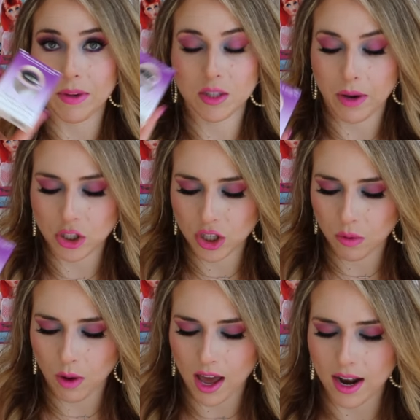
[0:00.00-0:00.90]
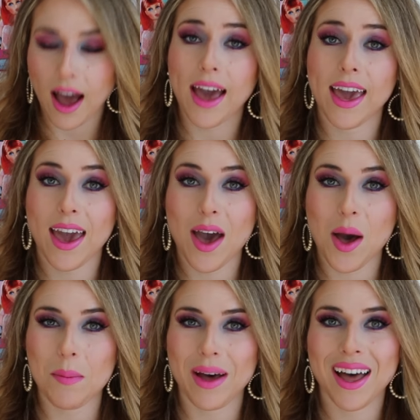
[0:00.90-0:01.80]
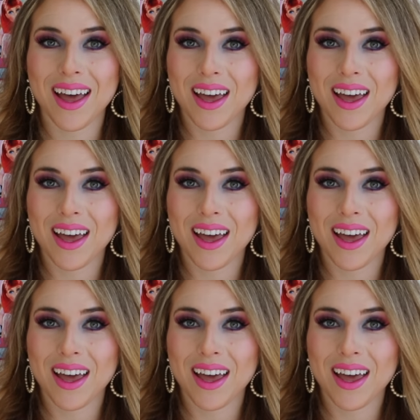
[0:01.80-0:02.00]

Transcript: especially when I am